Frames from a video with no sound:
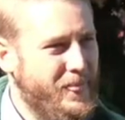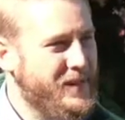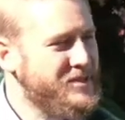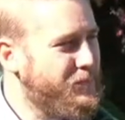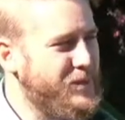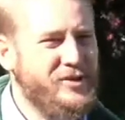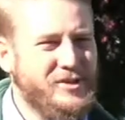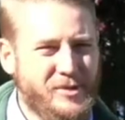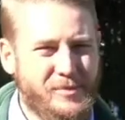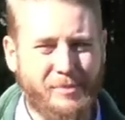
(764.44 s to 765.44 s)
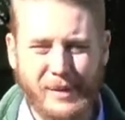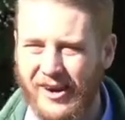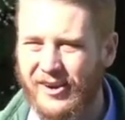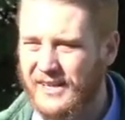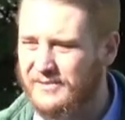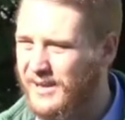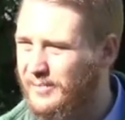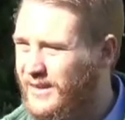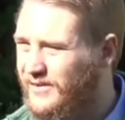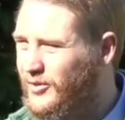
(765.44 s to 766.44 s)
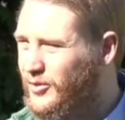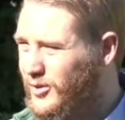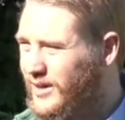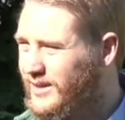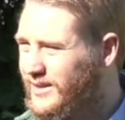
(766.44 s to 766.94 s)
This appears to be a parody of something, too.